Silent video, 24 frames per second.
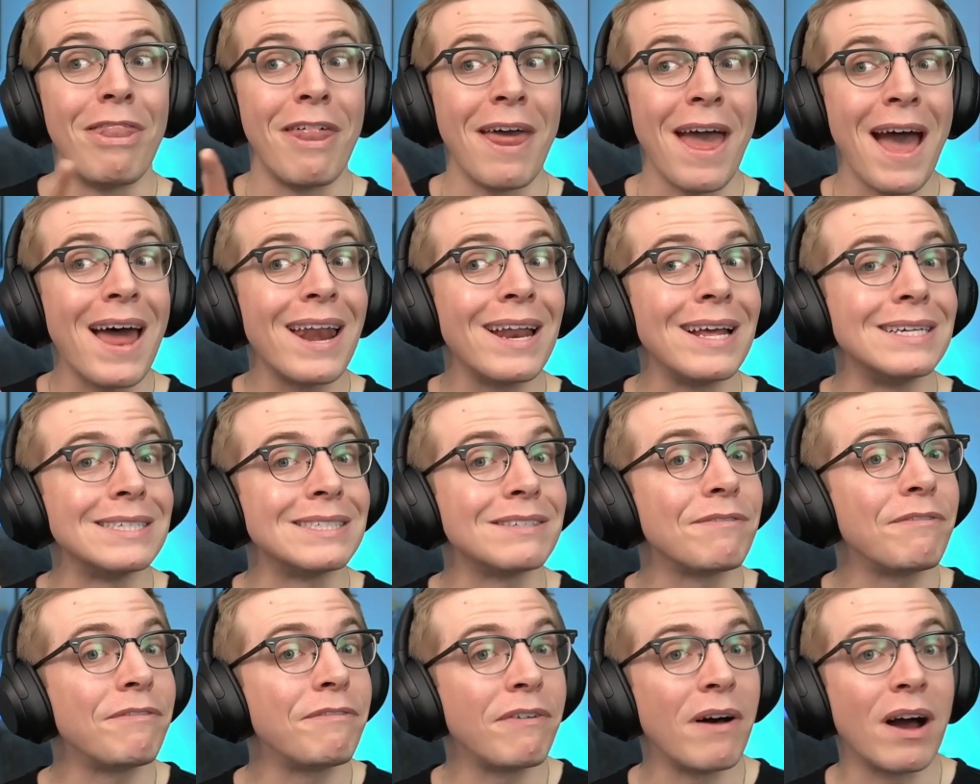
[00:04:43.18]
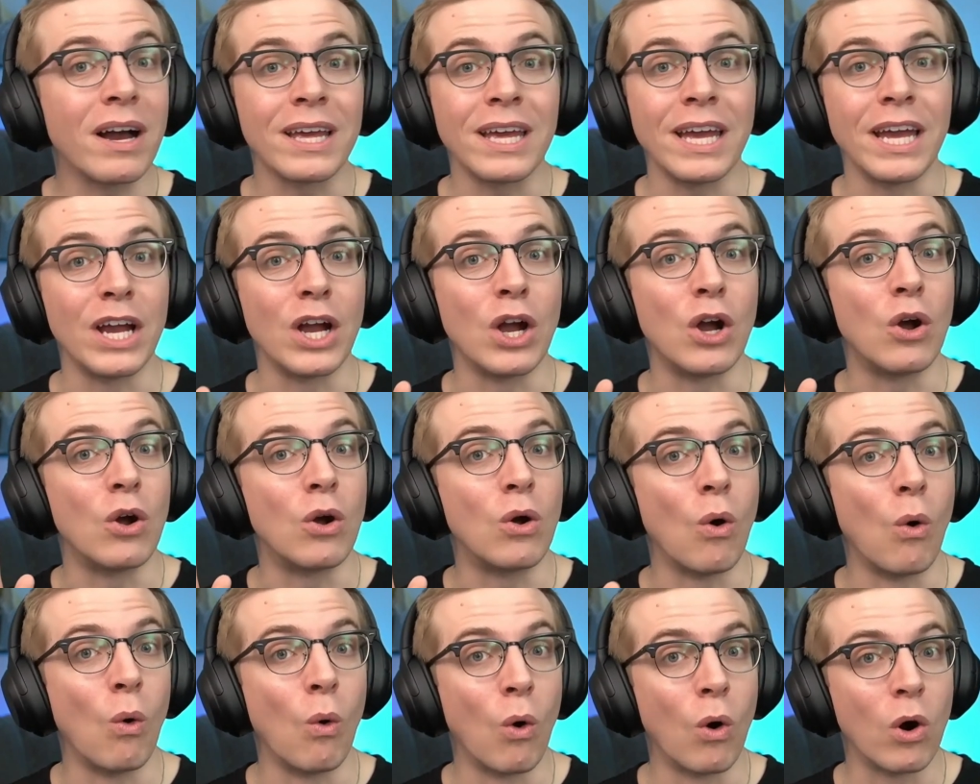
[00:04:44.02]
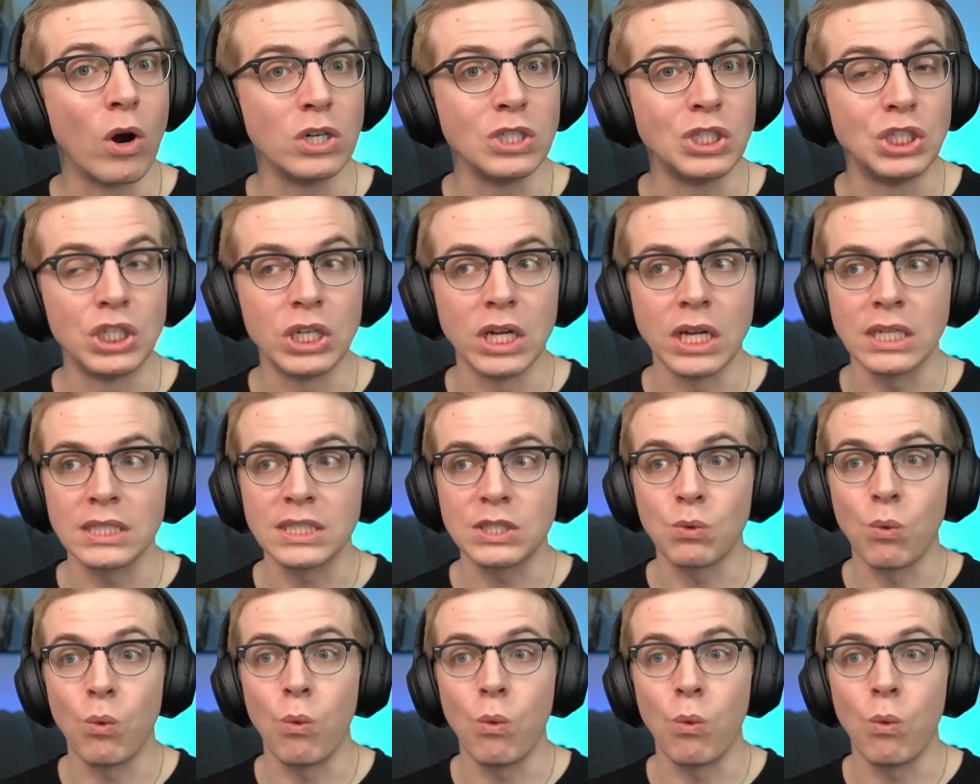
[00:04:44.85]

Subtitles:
That is fucking gorgeous.